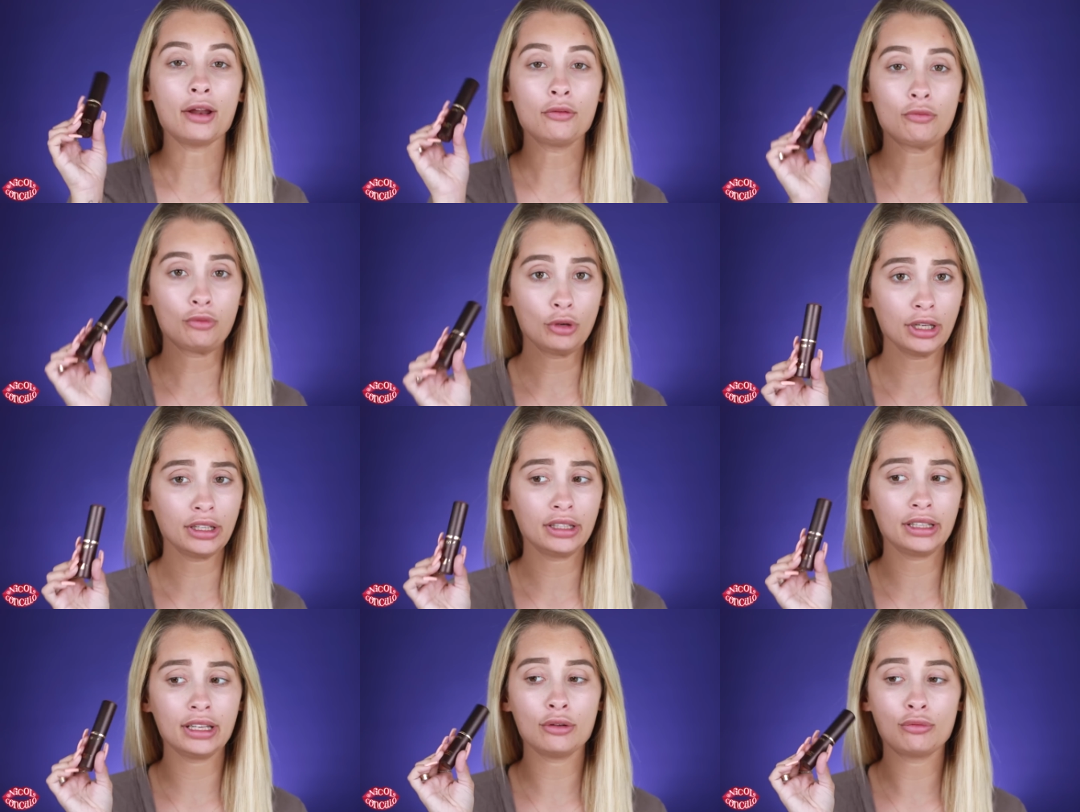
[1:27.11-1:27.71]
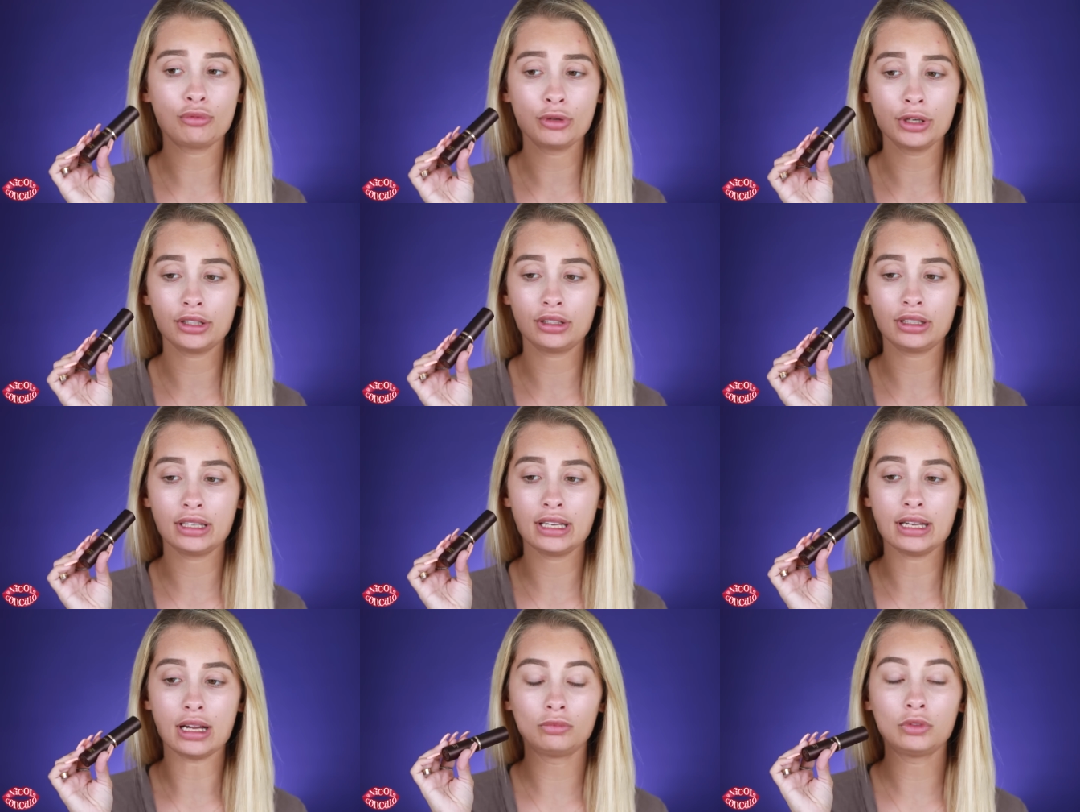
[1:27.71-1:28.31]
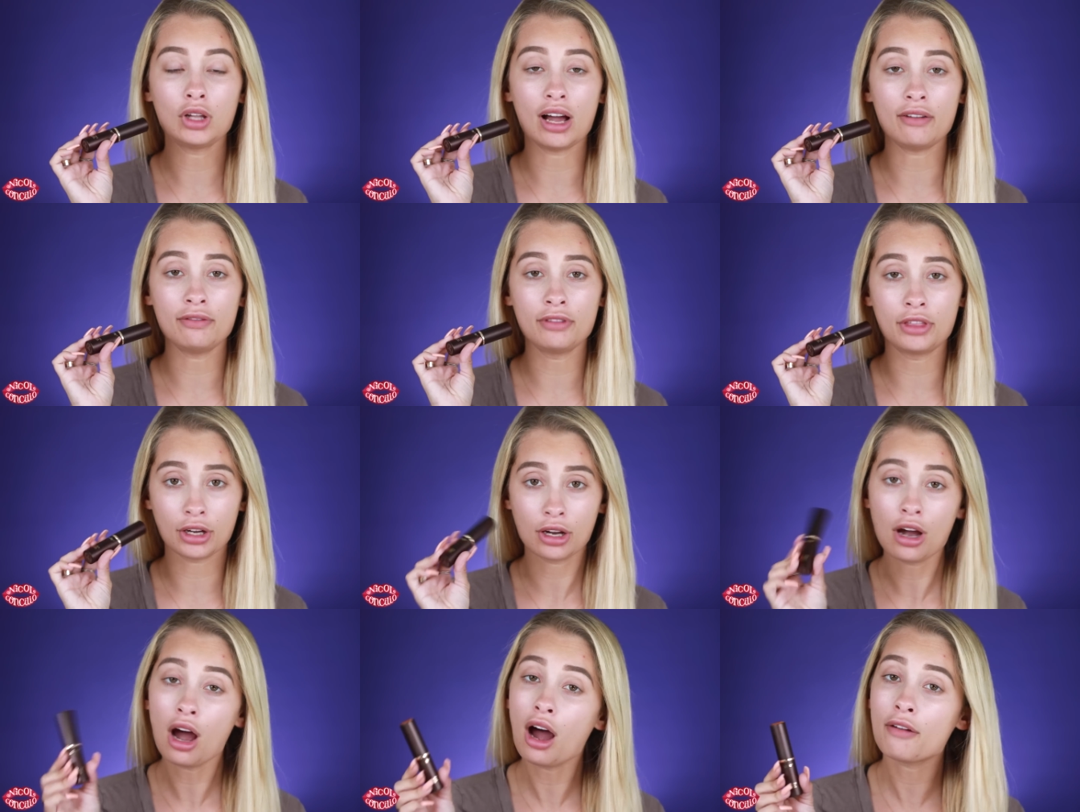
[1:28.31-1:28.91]
I really, really
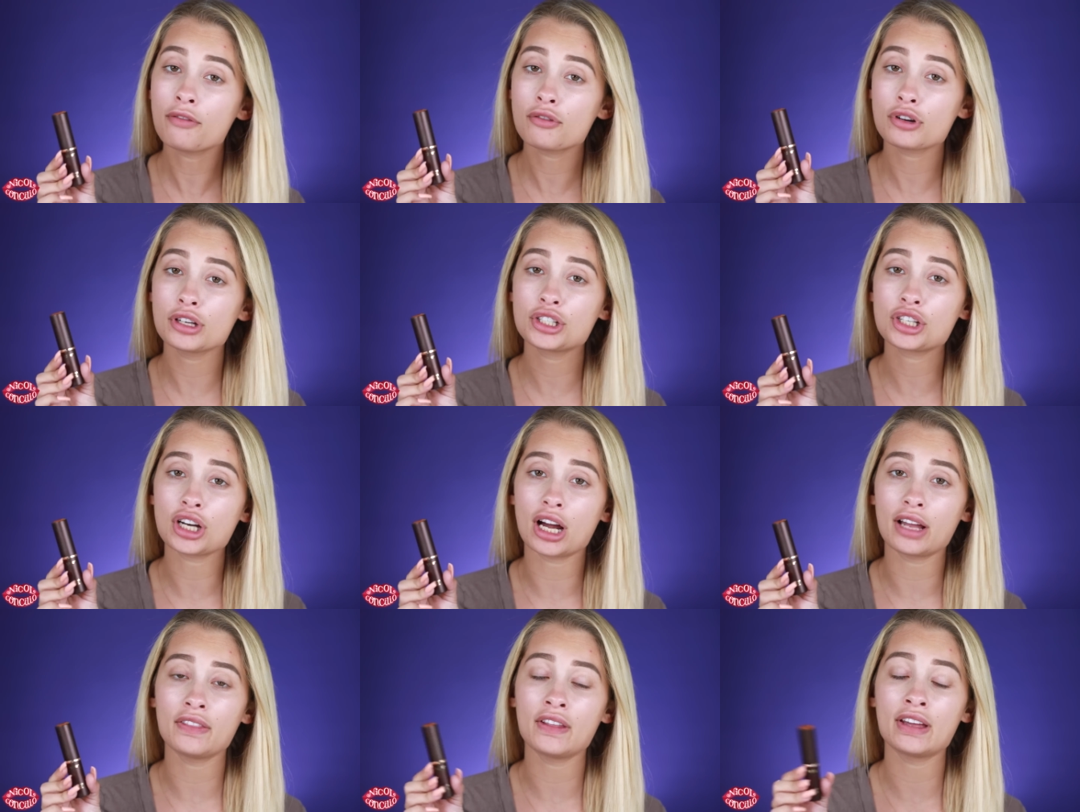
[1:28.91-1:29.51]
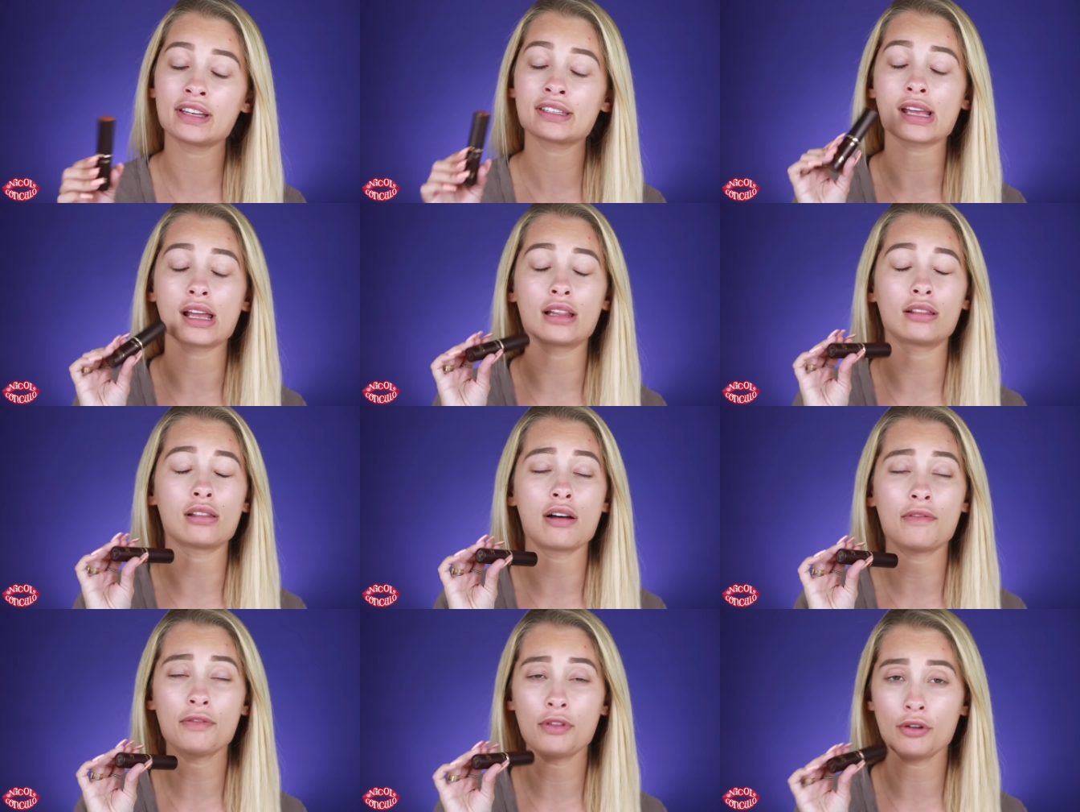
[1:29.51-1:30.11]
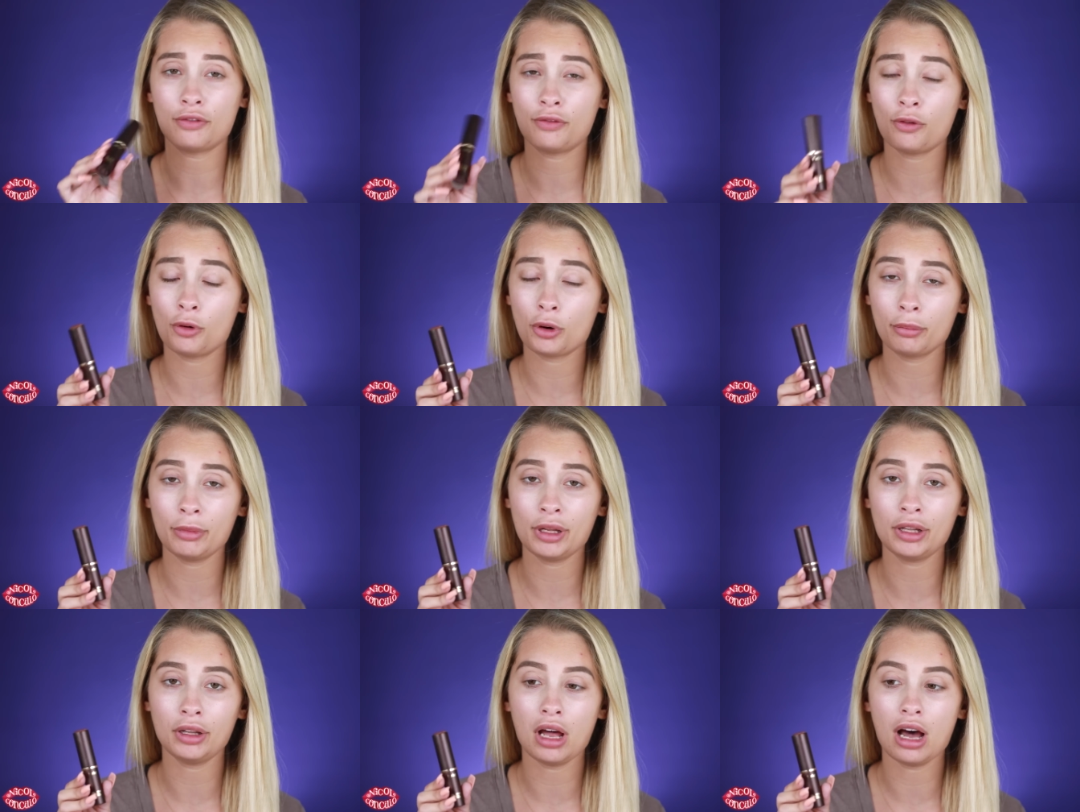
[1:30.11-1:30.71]
love the coverage on this. I love the
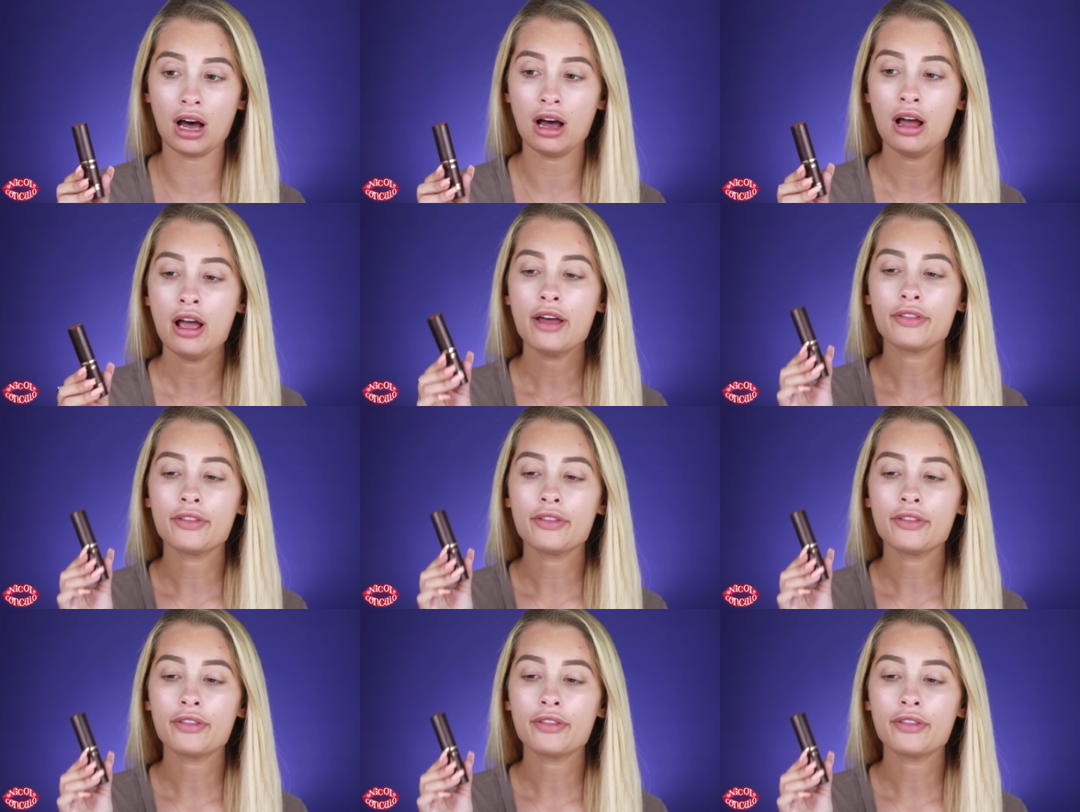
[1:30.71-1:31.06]
formula.